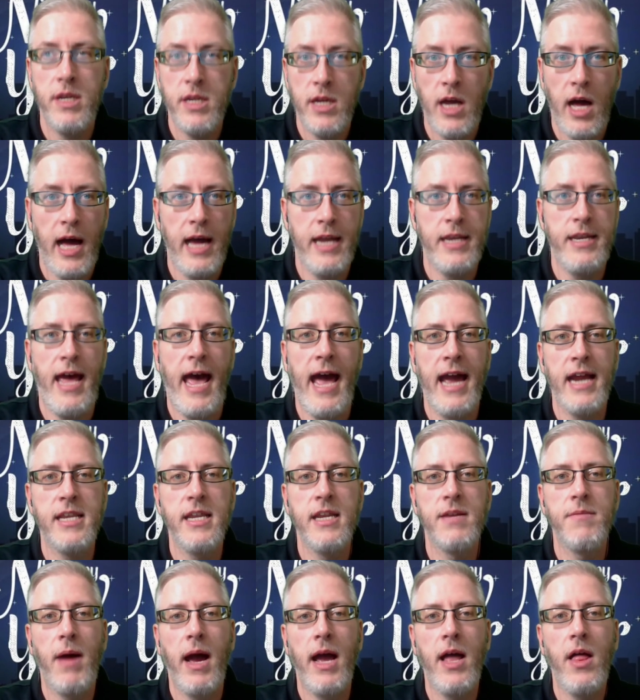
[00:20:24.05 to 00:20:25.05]
contact
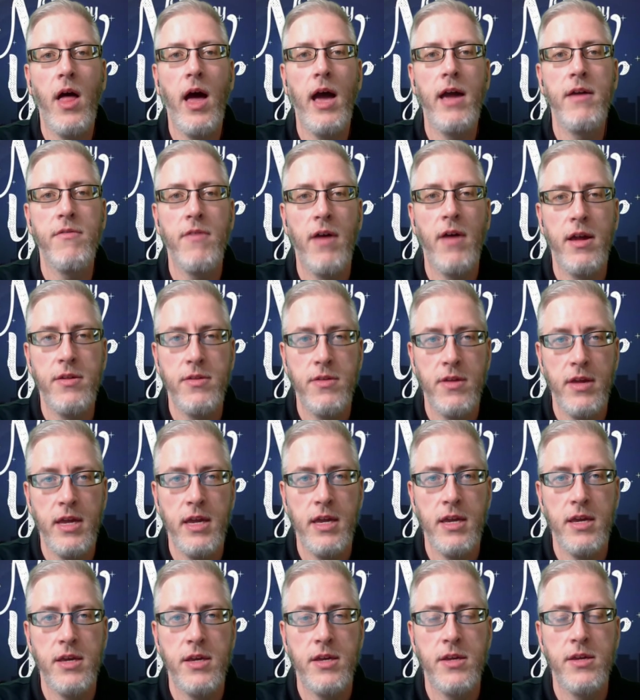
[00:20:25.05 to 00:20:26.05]
in my life, I
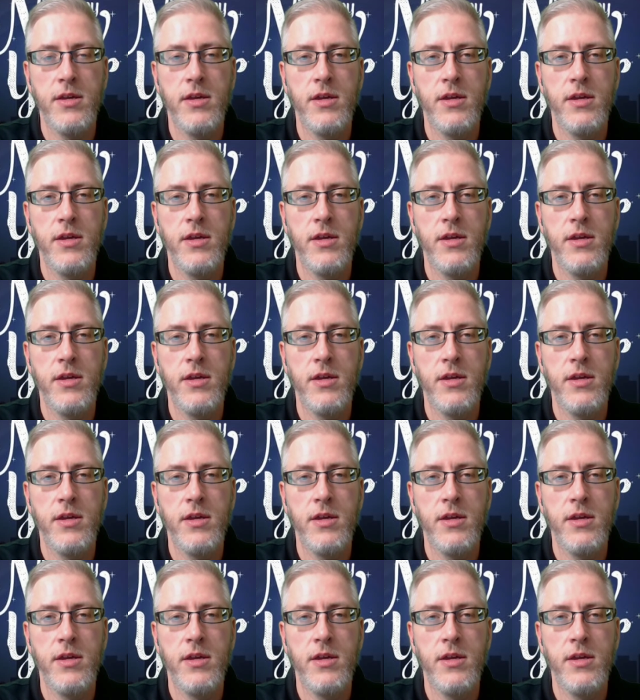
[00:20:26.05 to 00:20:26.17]
think.